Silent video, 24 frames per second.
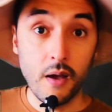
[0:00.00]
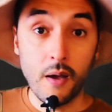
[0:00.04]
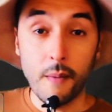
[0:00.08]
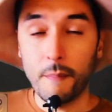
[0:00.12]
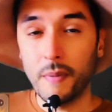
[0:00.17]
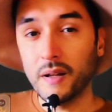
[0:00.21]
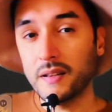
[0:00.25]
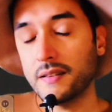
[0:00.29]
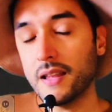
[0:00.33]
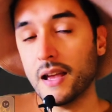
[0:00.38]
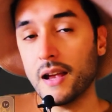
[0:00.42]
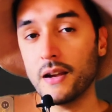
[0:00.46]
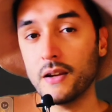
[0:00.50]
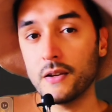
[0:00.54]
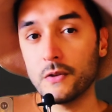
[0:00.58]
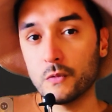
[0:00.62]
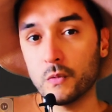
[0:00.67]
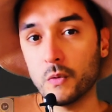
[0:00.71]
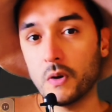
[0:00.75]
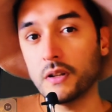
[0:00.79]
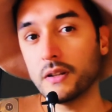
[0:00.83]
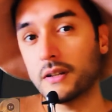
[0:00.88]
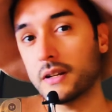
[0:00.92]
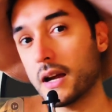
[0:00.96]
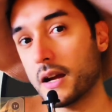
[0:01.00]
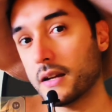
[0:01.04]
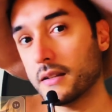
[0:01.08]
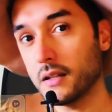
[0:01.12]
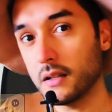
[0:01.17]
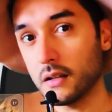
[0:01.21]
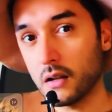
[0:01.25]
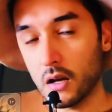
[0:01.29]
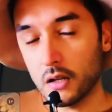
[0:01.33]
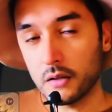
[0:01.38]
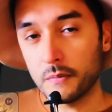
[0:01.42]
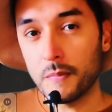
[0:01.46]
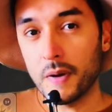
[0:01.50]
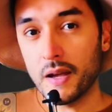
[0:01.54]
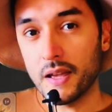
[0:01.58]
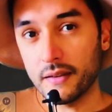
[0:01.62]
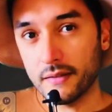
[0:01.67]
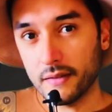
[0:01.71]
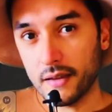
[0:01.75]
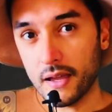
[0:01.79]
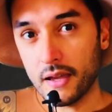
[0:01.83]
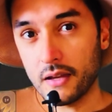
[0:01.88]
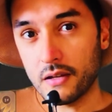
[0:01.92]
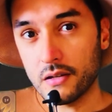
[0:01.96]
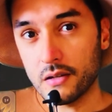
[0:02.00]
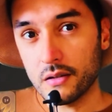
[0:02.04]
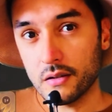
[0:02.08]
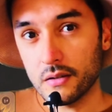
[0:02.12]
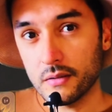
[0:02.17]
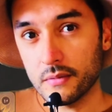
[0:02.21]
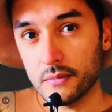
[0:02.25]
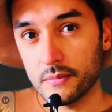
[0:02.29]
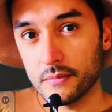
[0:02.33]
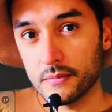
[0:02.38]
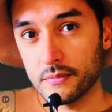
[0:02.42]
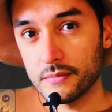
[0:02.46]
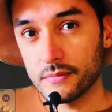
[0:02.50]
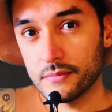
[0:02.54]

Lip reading: but there is one card that got my attention.